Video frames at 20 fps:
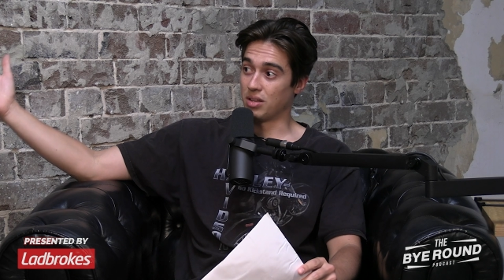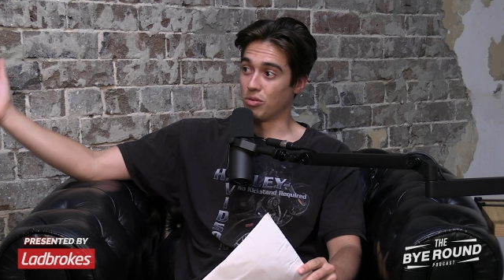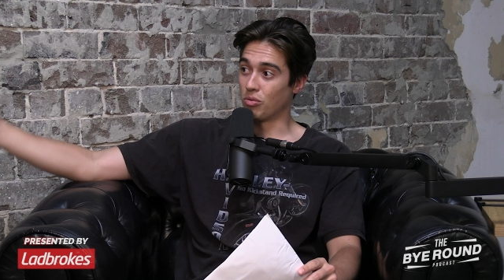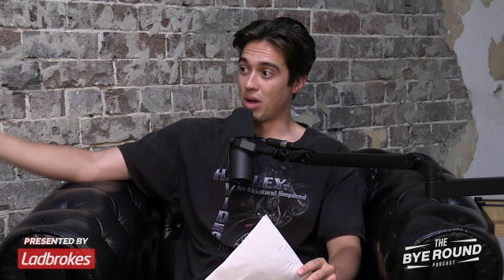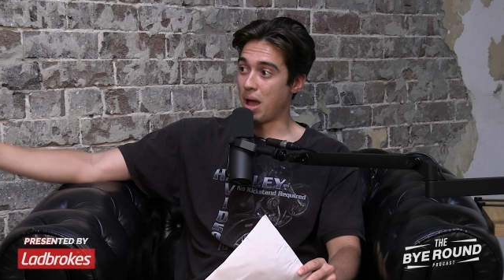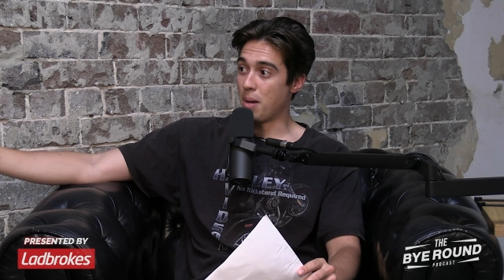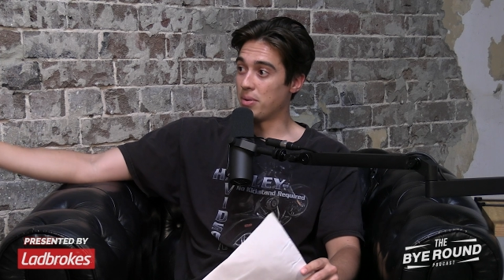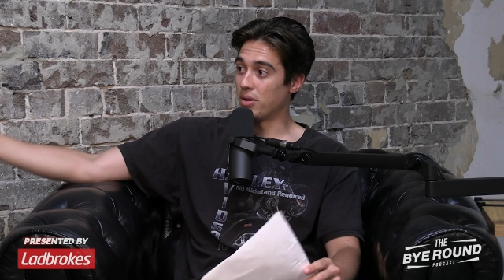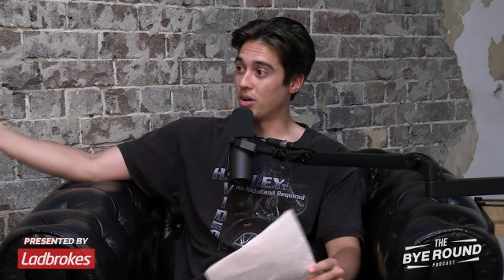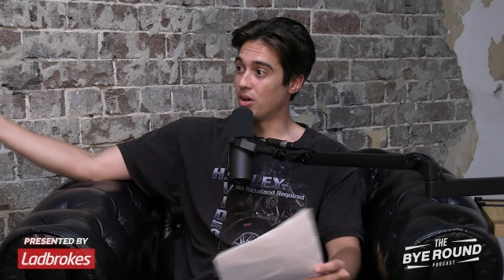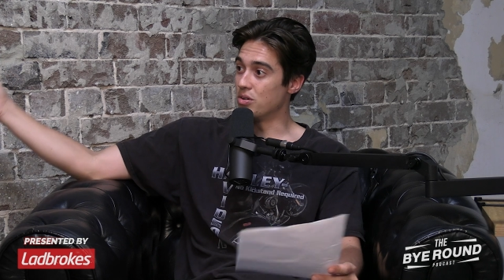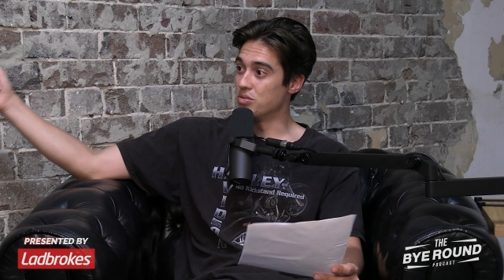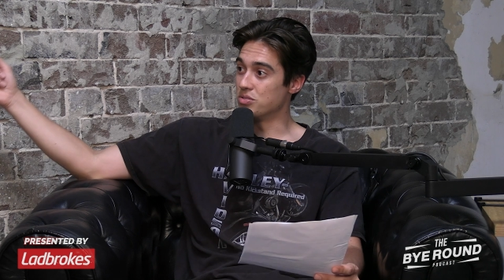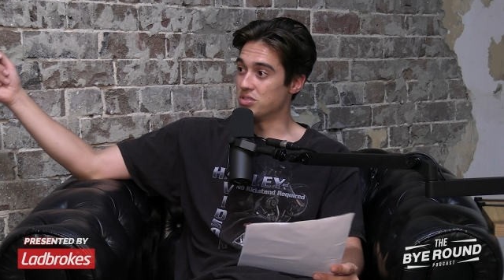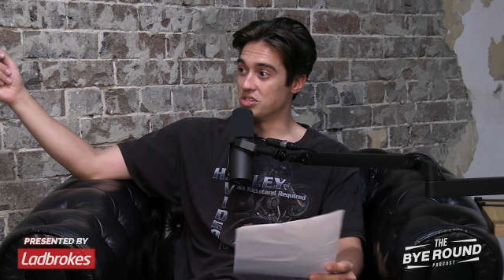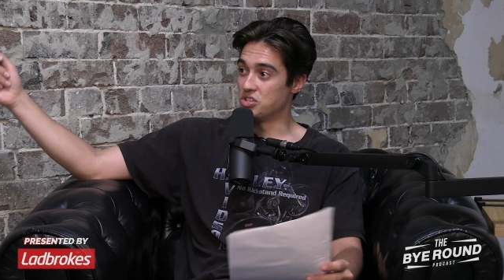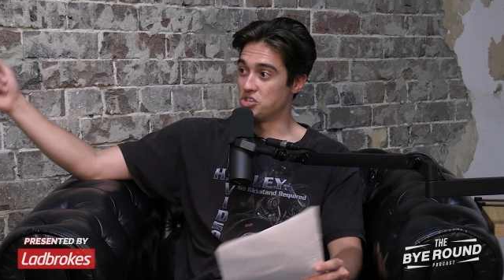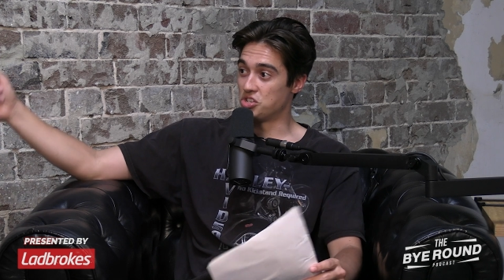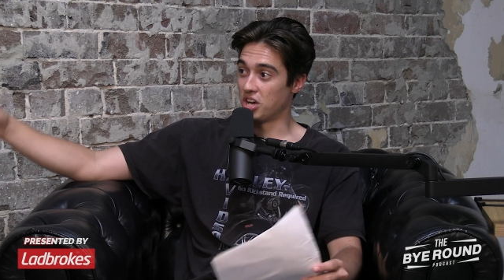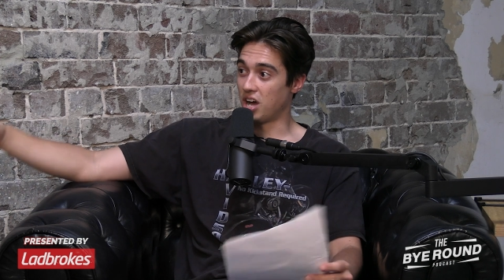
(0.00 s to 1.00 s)
the Rabbitohs,
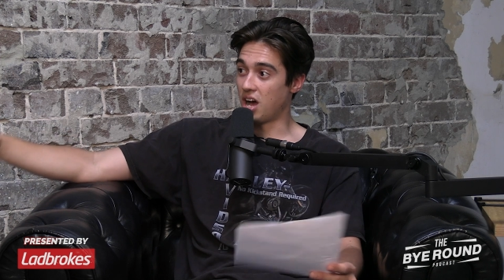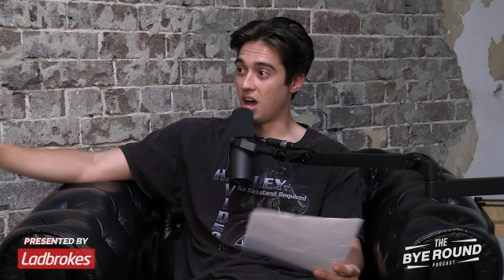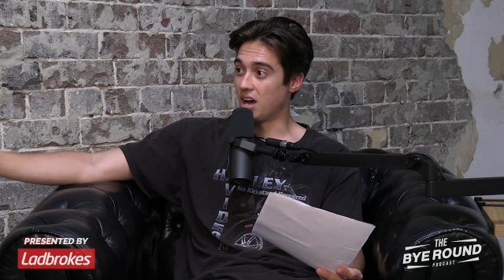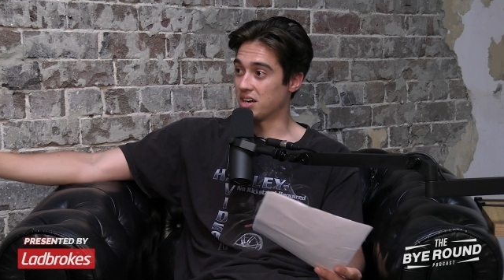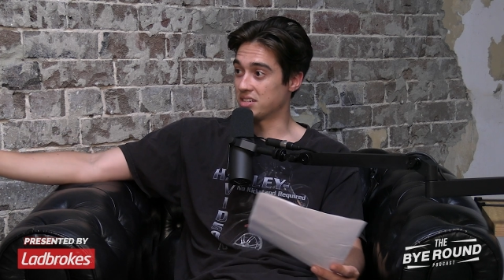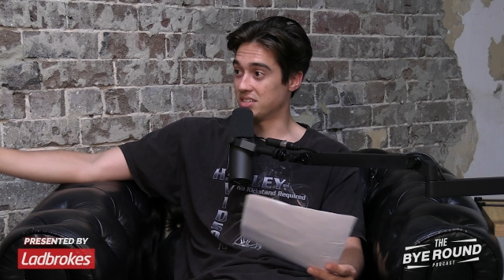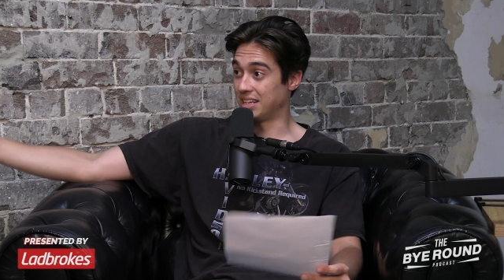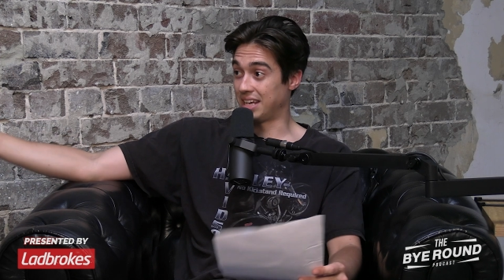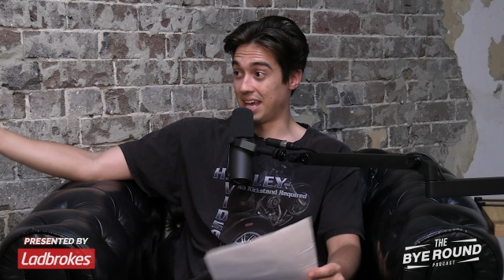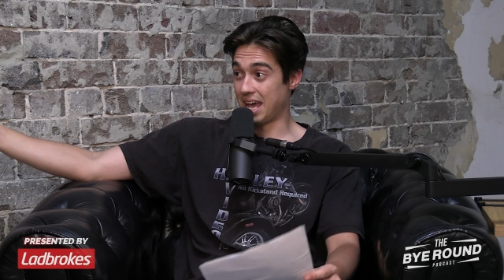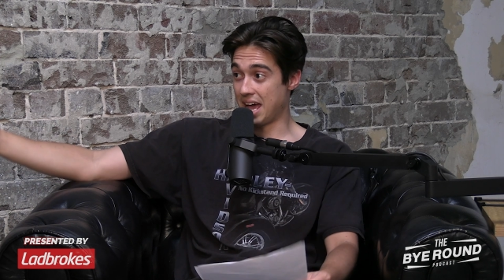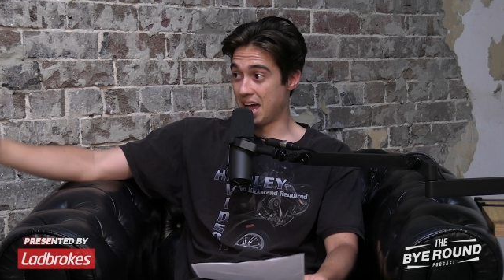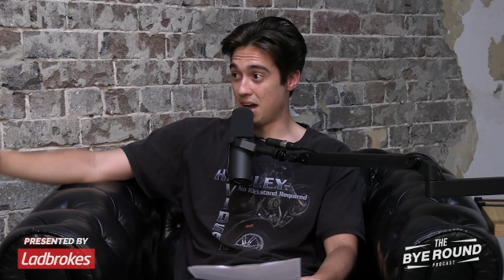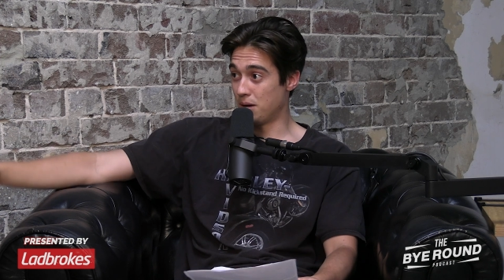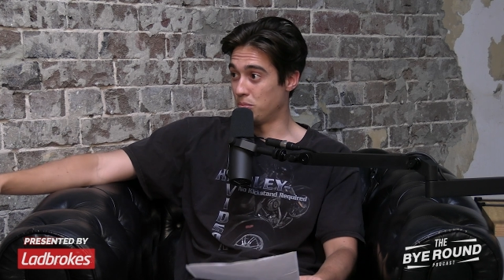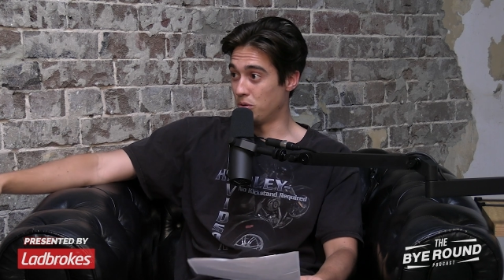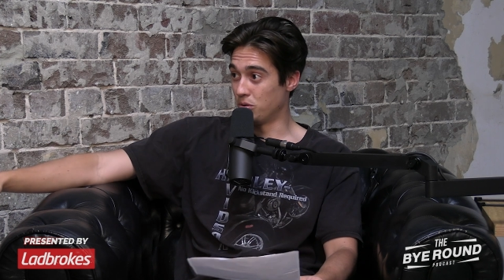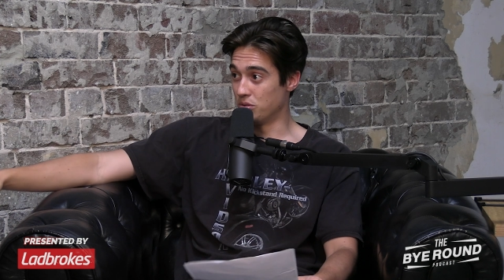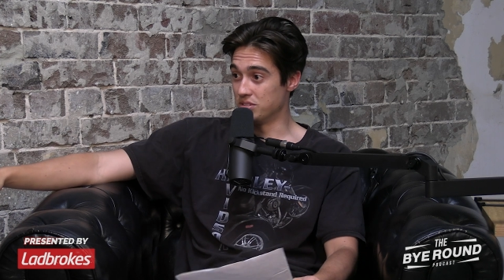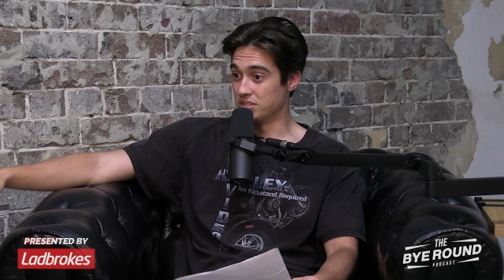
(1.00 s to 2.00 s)
the Sharks, the
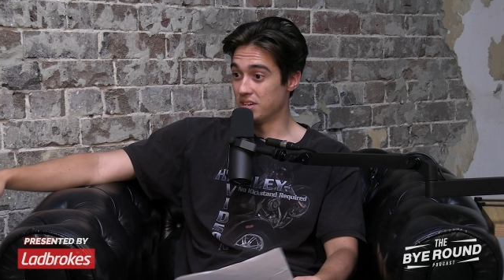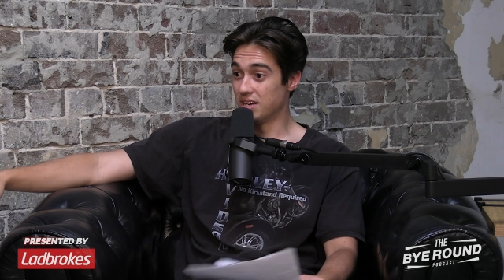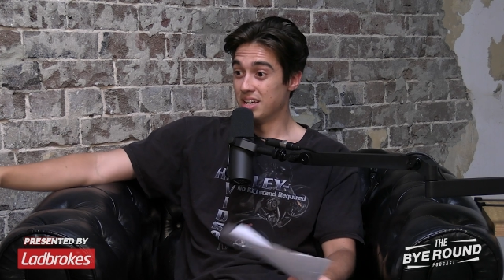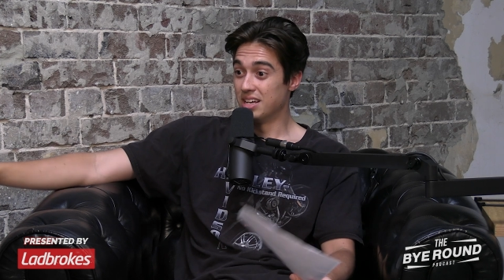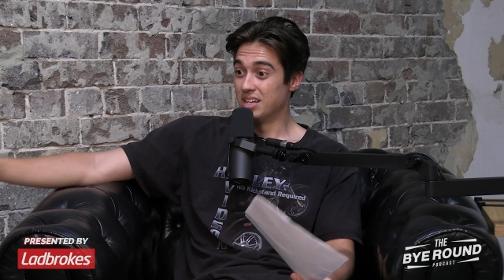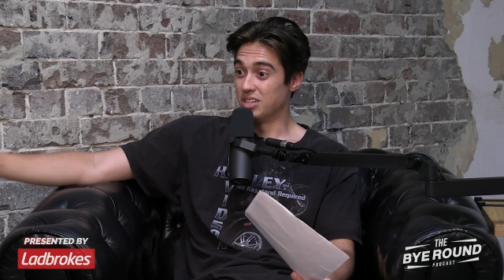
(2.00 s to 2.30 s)
Cowboys